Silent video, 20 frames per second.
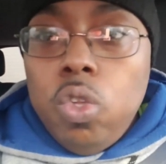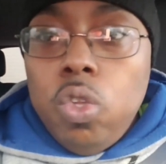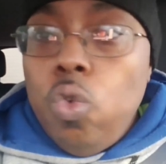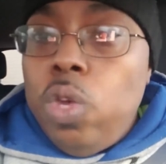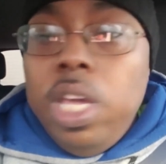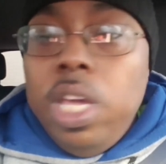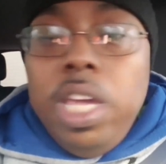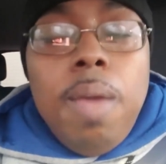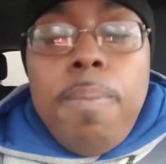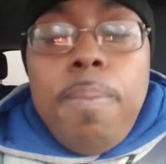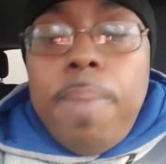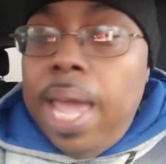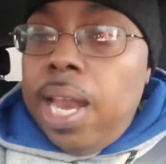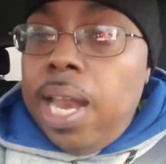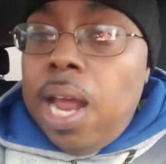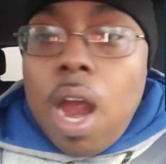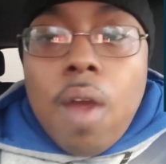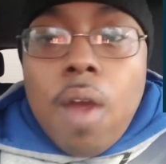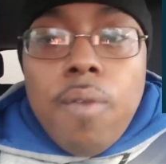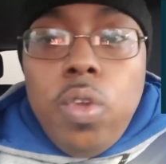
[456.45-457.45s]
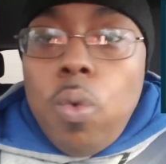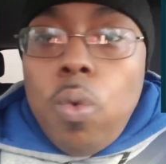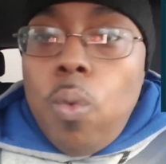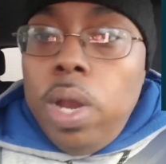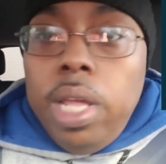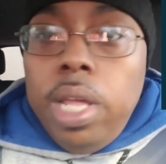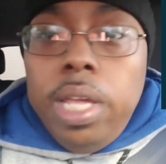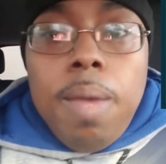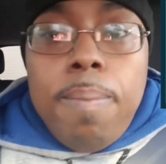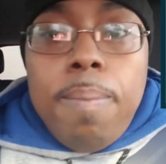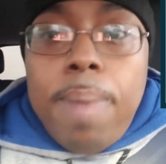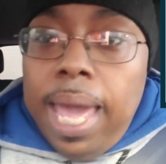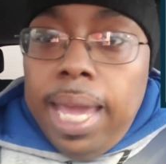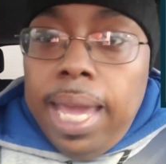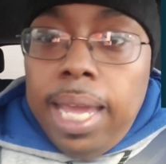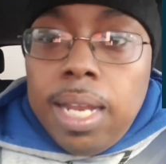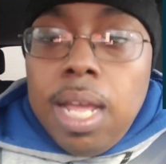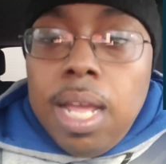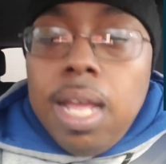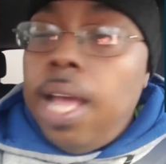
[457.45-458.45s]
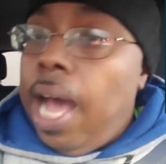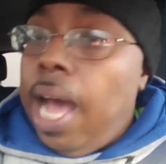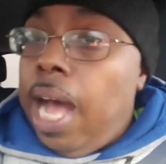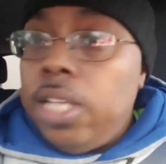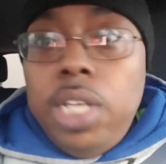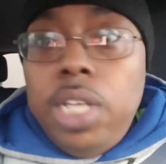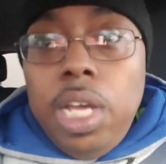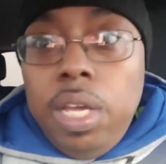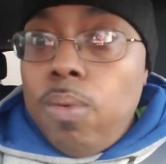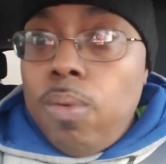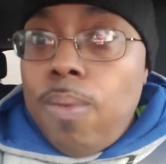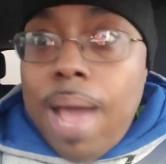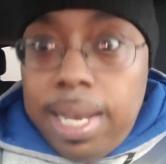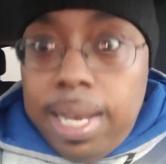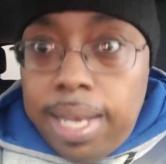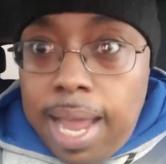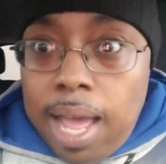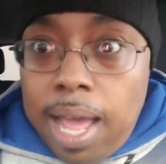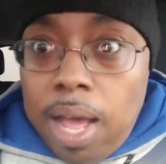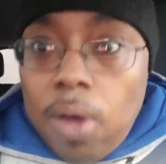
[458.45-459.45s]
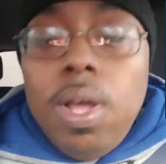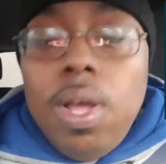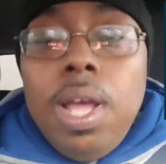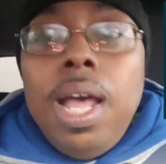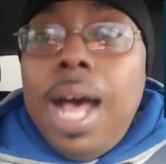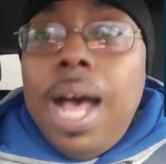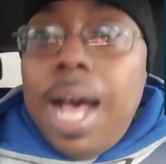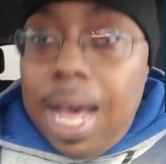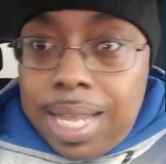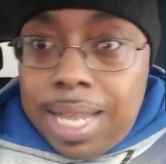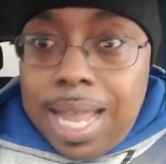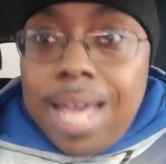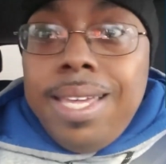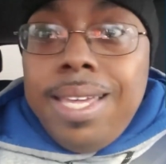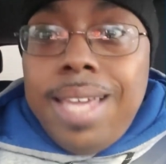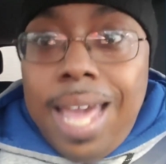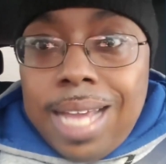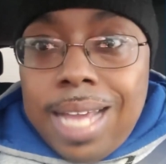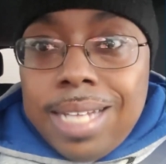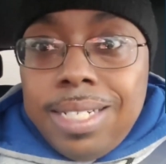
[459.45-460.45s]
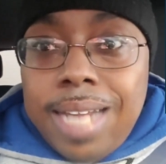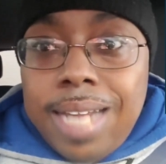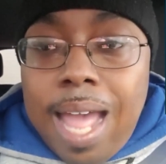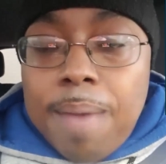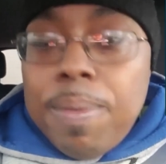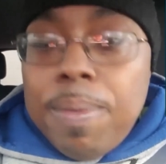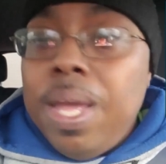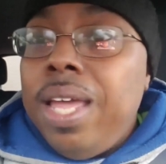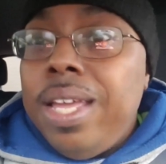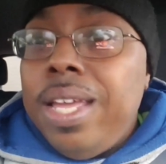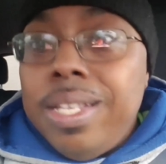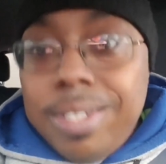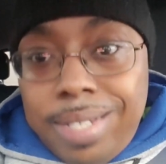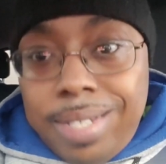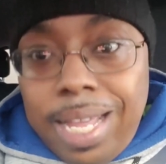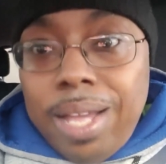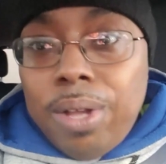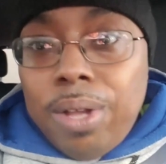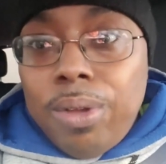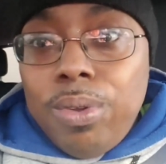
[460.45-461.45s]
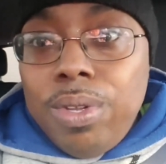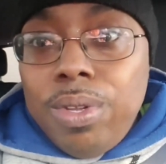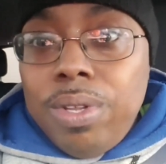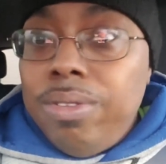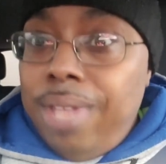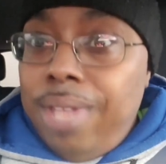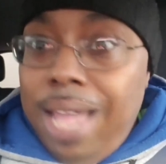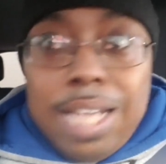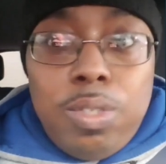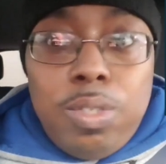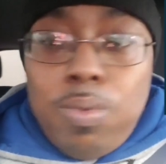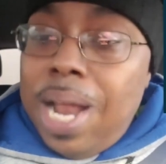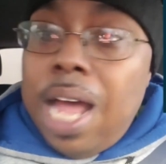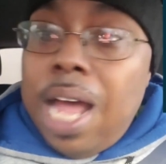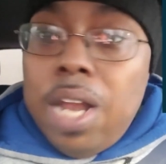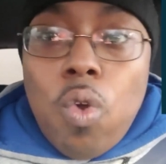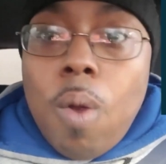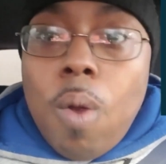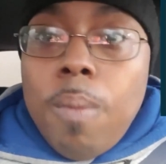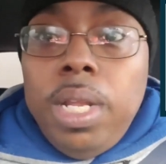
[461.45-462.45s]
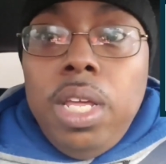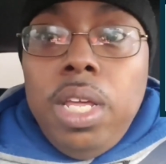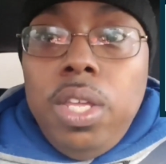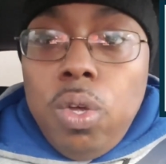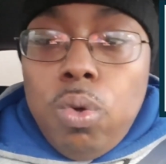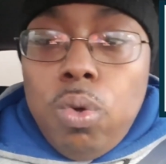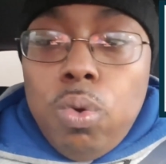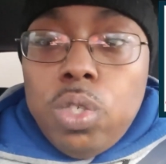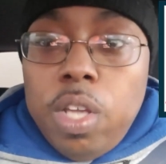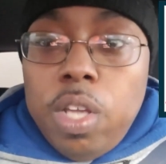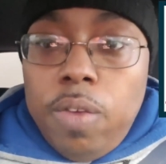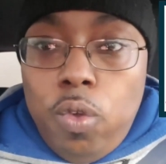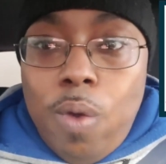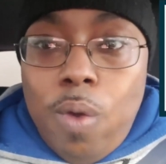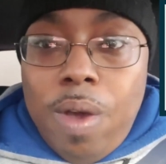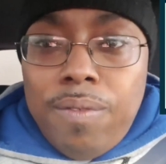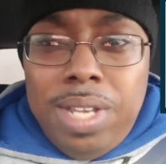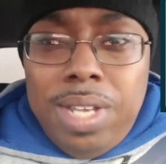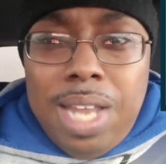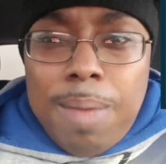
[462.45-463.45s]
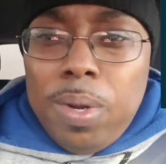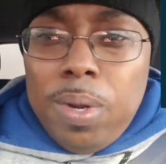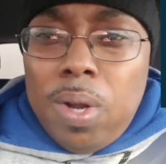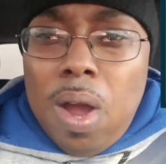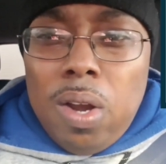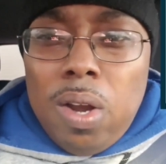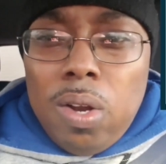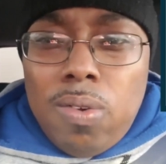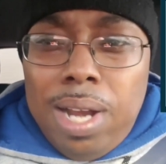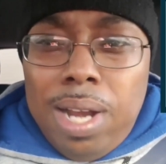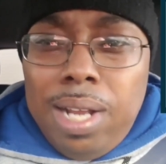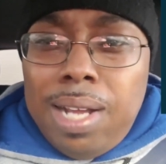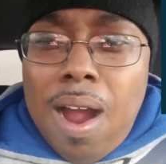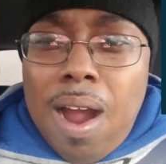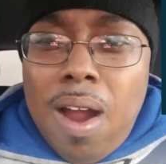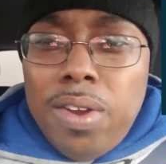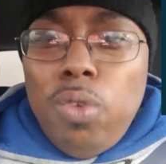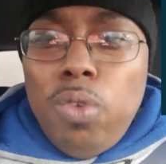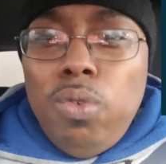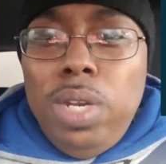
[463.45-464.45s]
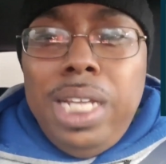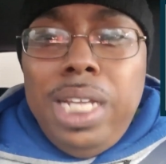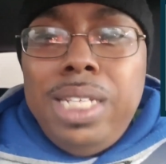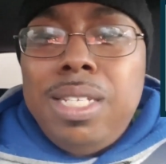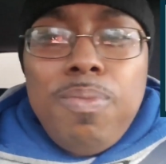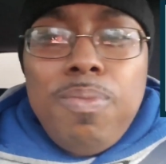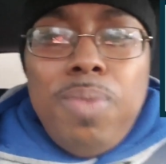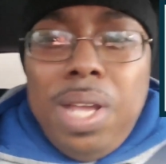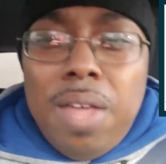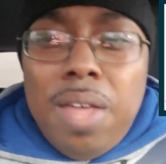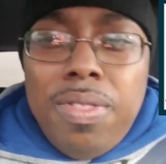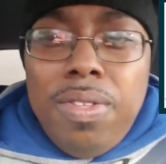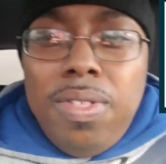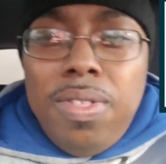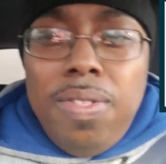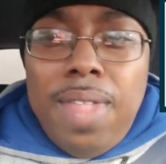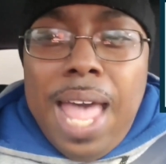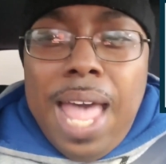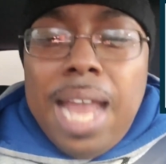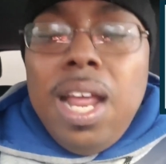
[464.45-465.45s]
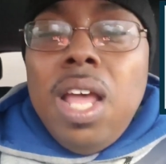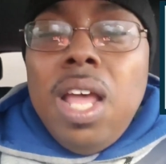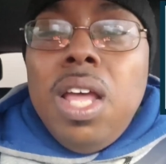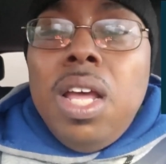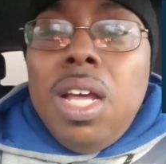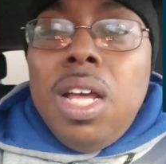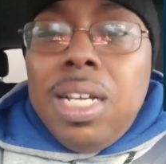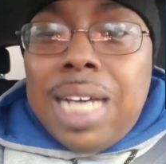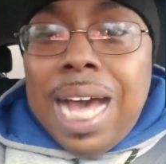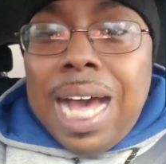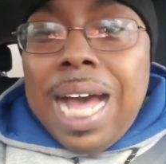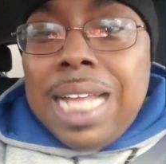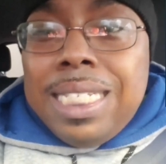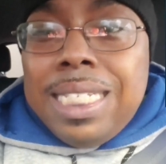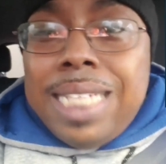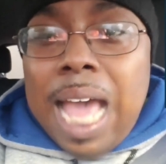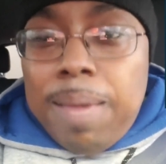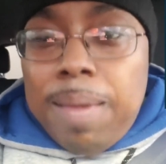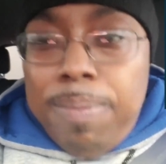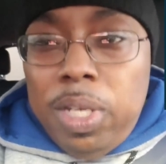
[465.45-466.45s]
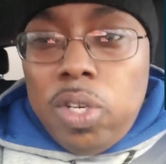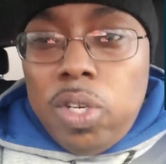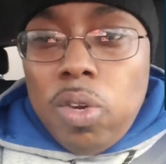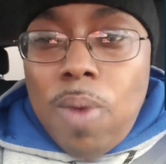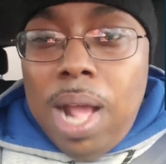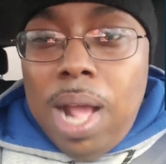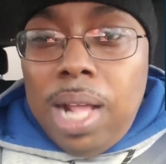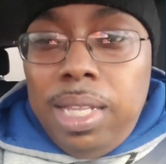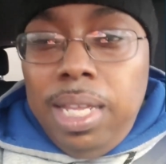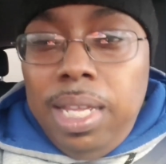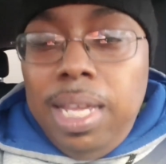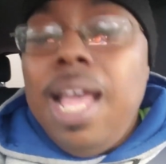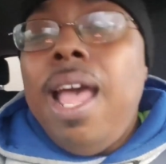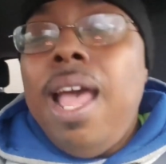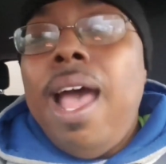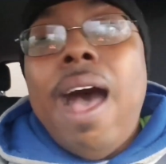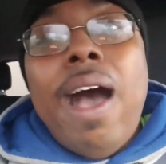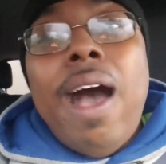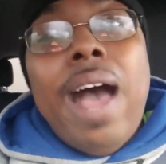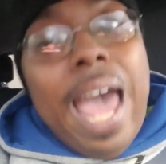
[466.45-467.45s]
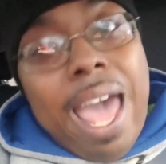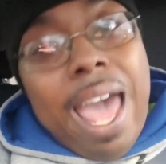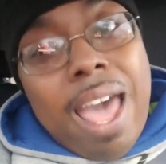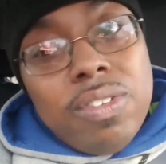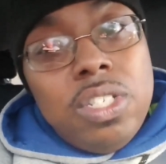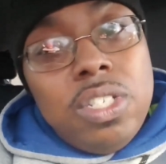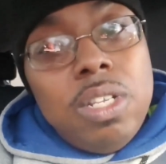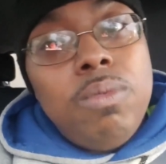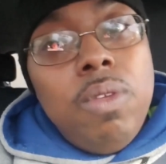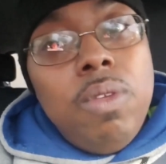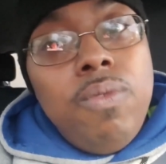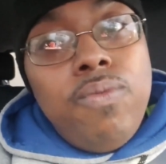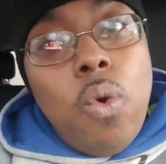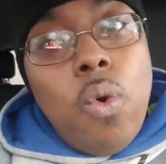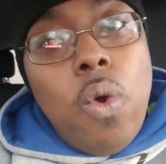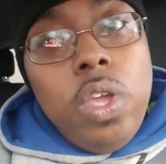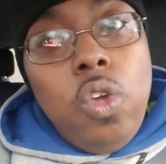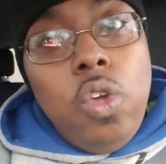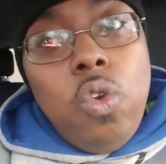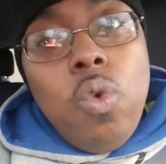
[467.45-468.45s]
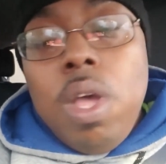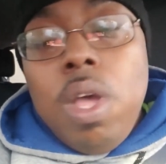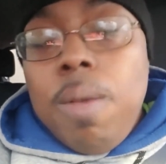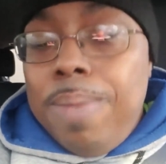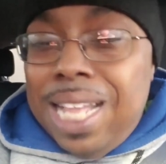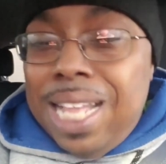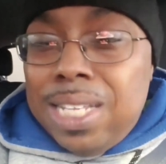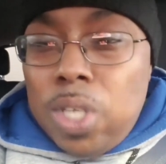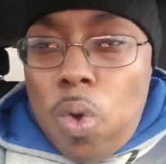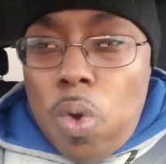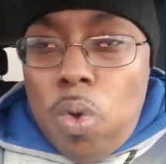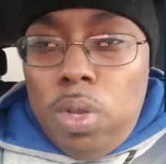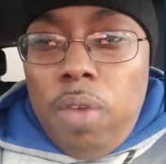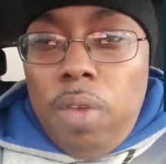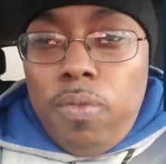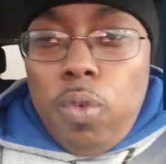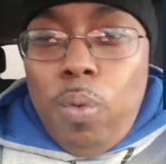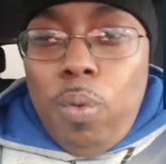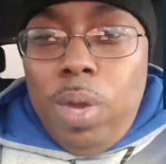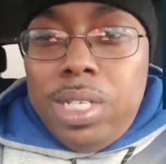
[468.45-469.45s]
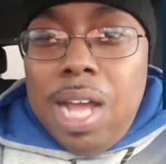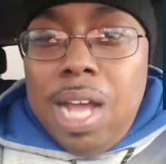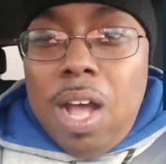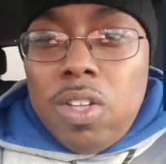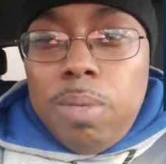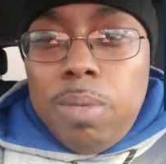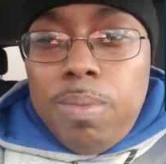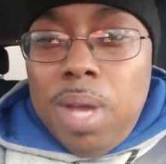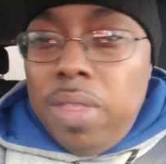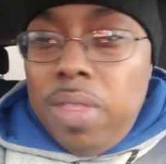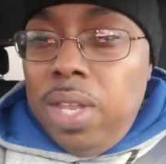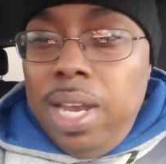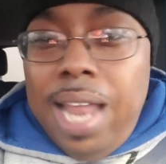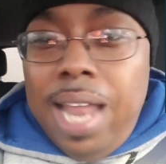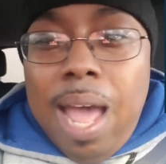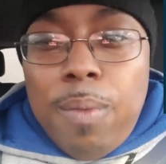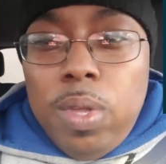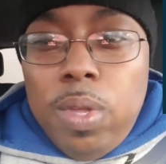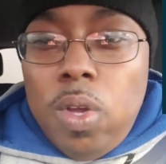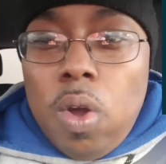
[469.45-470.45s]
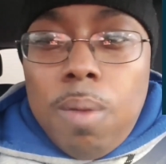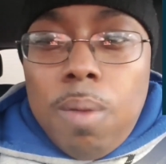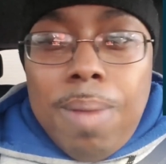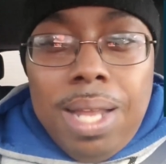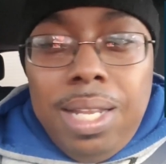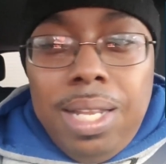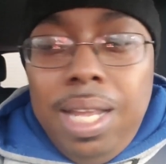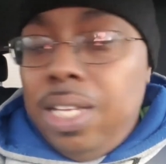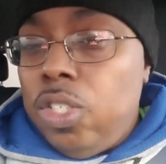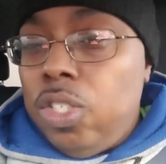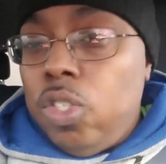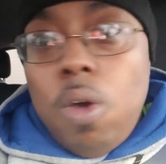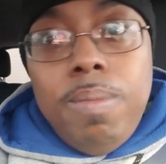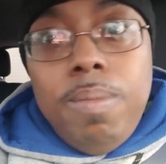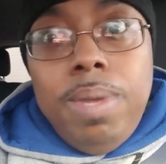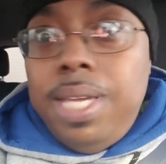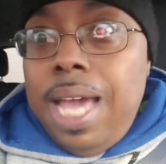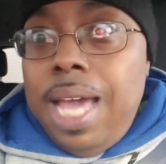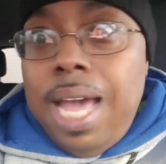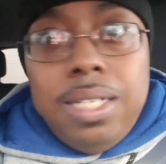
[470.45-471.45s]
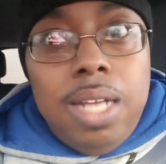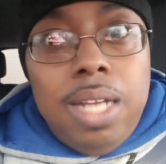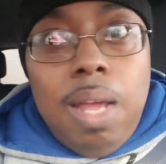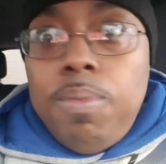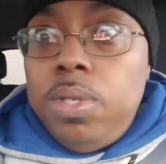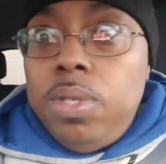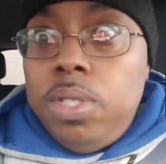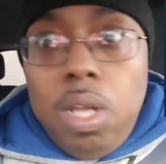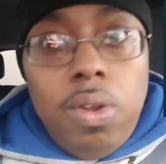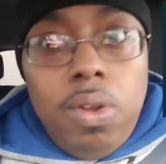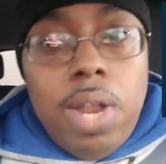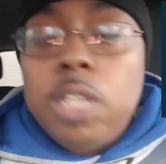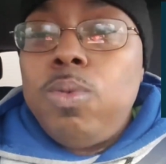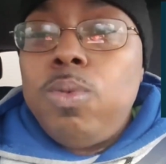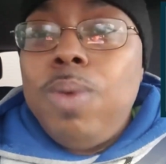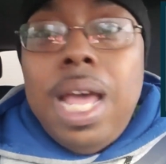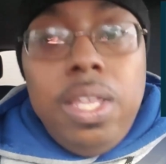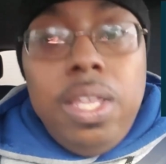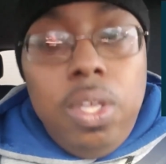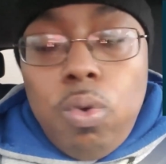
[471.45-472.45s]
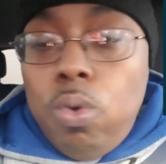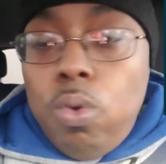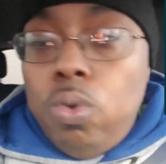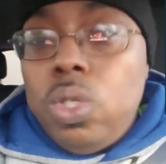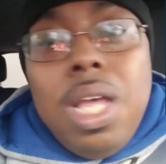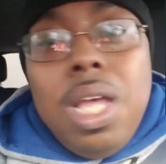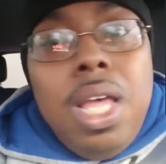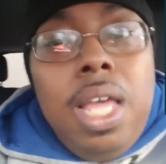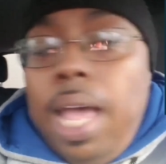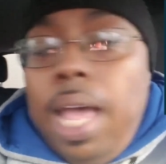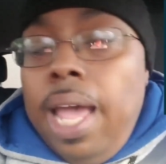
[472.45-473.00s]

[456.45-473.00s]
You can get paid however you want to get paid. I'll tell you right now, I like Cash App and Zelle. That's what I normally use. If you have a debit card or credit card and you need something other than that, contact me directly. I'll have something for you, but that's only if you reach out to me. Other than that, when you go to my link, it's going to be Cash App and Zelle. That's what I use.